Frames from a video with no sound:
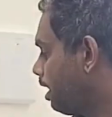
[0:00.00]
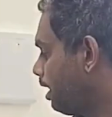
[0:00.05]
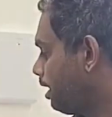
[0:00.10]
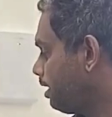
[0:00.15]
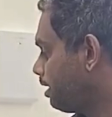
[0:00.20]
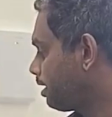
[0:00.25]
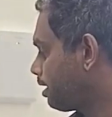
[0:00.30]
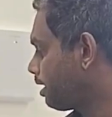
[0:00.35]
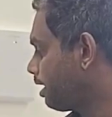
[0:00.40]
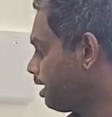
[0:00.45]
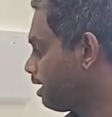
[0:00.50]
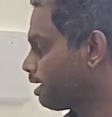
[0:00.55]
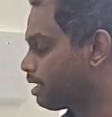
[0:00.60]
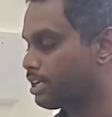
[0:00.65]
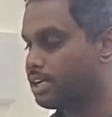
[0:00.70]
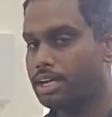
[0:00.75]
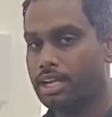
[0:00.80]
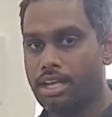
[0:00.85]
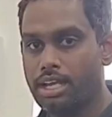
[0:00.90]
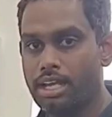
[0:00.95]
a
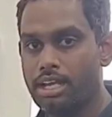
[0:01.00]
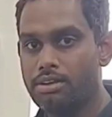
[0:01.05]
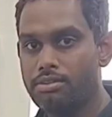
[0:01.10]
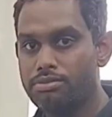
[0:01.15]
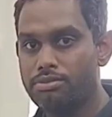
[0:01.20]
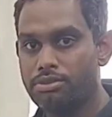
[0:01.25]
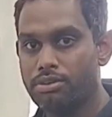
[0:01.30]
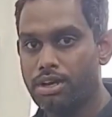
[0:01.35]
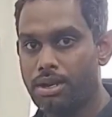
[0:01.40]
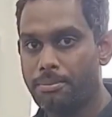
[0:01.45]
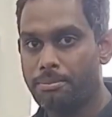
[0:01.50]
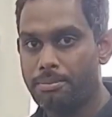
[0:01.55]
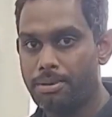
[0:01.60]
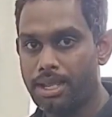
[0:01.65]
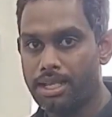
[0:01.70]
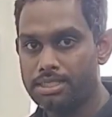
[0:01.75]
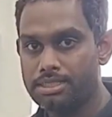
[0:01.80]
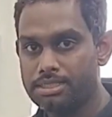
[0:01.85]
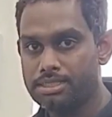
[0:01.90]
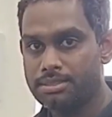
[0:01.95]
red color for a
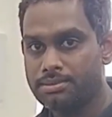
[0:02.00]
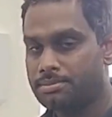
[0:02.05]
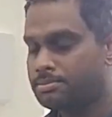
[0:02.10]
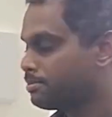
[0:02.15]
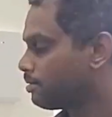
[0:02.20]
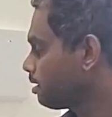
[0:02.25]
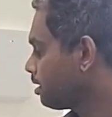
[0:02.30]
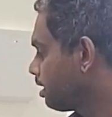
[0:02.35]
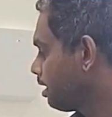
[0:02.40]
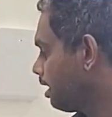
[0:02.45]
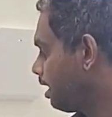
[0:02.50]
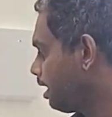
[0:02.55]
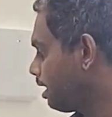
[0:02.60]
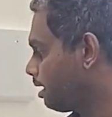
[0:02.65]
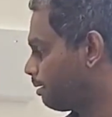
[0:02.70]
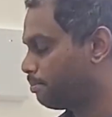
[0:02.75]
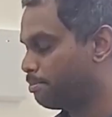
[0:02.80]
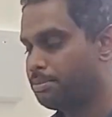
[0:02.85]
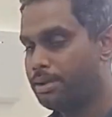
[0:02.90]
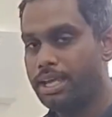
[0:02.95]
plus
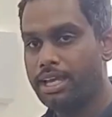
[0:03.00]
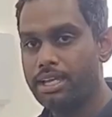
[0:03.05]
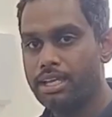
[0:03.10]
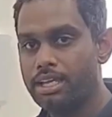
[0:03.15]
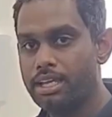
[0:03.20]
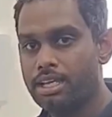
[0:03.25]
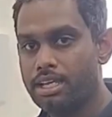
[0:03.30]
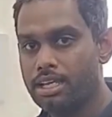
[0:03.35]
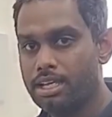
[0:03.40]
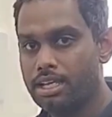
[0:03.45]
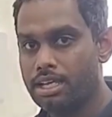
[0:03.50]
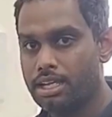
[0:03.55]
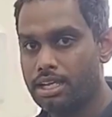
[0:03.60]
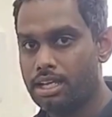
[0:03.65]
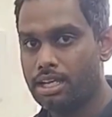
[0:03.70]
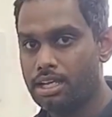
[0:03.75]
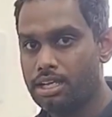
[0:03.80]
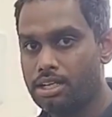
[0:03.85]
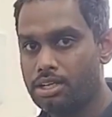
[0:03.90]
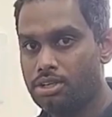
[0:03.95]
and a black
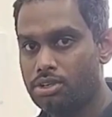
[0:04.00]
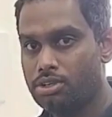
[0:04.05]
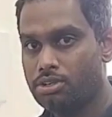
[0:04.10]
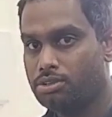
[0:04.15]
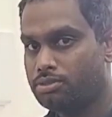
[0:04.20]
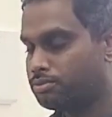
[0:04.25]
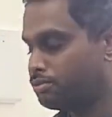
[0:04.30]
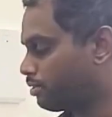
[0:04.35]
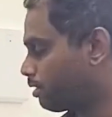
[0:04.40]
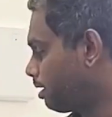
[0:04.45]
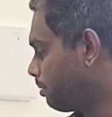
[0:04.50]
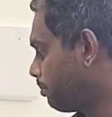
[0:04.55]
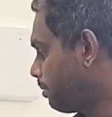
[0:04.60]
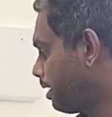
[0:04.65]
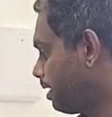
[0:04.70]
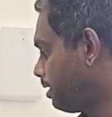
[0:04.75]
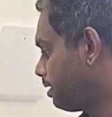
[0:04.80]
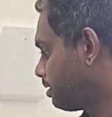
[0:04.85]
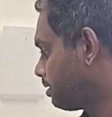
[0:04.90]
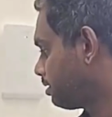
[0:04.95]
color for a
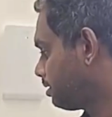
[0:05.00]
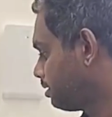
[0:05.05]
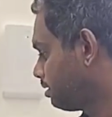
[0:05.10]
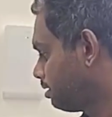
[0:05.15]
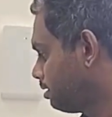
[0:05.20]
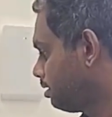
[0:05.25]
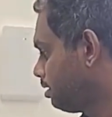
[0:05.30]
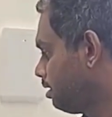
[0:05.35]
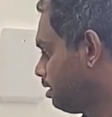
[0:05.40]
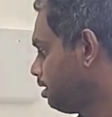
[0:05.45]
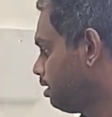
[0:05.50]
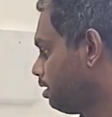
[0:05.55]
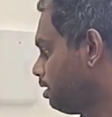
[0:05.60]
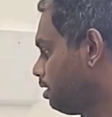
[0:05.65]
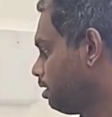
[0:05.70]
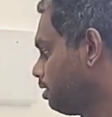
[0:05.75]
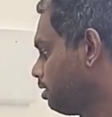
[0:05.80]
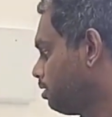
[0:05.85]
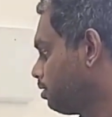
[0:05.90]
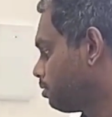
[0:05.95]
minus.
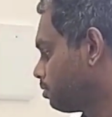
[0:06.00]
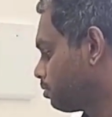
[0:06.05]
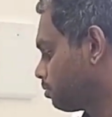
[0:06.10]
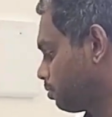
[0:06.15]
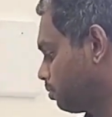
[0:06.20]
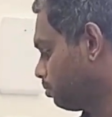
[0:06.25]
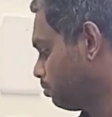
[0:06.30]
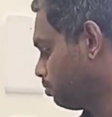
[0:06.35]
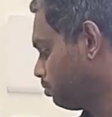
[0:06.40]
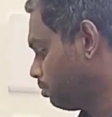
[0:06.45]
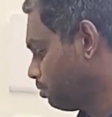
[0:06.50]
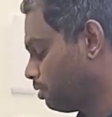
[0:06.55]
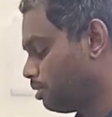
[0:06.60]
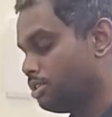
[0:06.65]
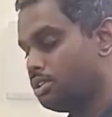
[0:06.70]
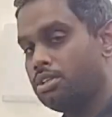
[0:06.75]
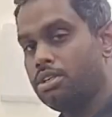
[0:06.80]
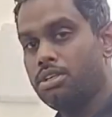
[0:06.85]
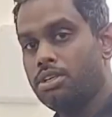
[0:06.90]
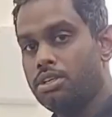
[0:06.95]
So,
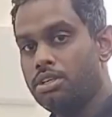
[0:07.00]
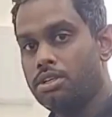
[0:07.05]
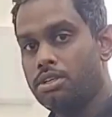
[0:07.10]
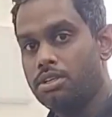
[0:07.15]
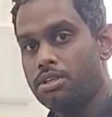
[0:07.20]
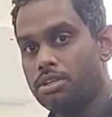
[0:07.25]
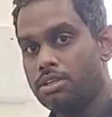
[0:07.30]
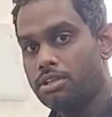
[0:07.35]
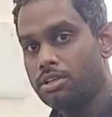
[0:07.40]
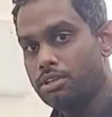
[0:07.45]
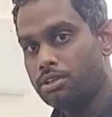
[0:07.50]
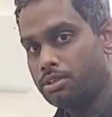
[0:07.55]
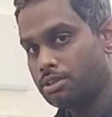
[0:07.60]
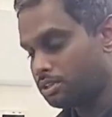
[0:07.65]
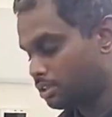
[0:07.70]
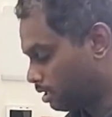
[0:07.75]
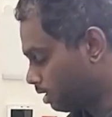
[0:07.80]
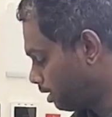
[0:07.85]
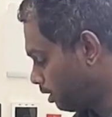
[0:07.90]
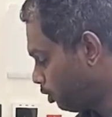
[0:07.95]

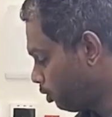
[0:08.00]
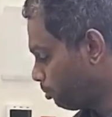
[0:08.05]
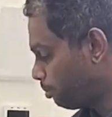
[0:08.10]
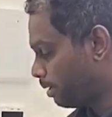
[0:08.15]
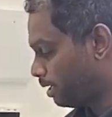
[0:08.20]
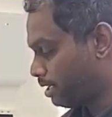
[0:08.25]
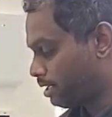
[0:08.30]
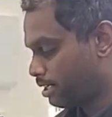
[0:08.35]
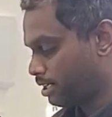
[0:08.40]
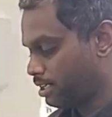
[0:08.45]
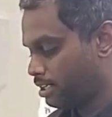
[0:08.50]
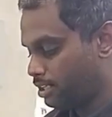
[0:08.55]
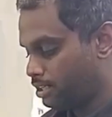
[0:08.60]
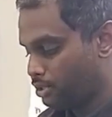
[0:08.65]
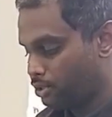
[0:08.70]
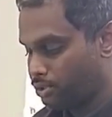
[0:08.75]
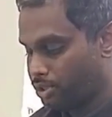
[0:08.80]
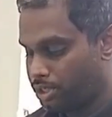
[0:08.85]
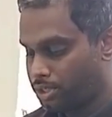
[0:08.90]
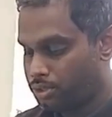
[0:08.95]
the new battery,
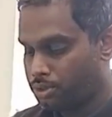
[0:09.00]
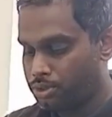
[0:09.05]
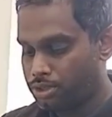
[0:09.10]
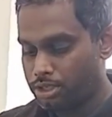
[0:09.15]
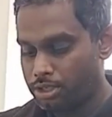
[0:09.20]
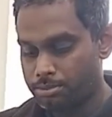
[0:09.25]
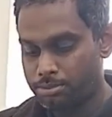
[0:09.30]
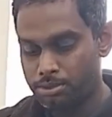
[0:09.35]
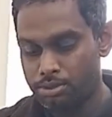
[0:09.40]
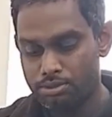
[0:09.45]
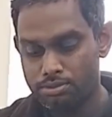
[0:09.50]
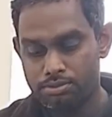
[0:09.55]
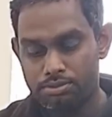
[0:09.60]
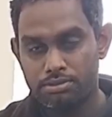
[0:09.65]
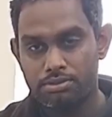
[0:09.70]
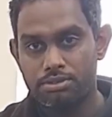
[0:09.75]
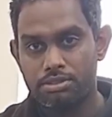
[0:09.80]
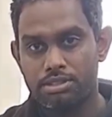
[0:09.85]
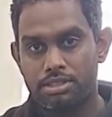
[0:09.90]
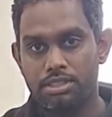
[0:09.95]
you need to remove
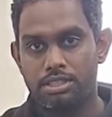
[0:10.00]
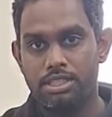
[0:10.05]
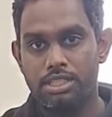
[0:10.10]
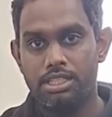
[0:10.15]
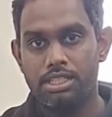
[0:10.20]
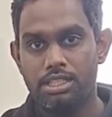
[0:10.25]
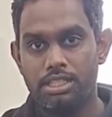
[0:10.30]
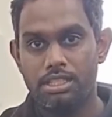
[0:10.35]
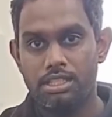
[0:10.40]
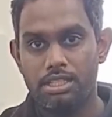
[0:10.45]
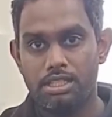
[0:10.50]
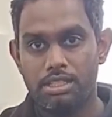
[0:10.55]
the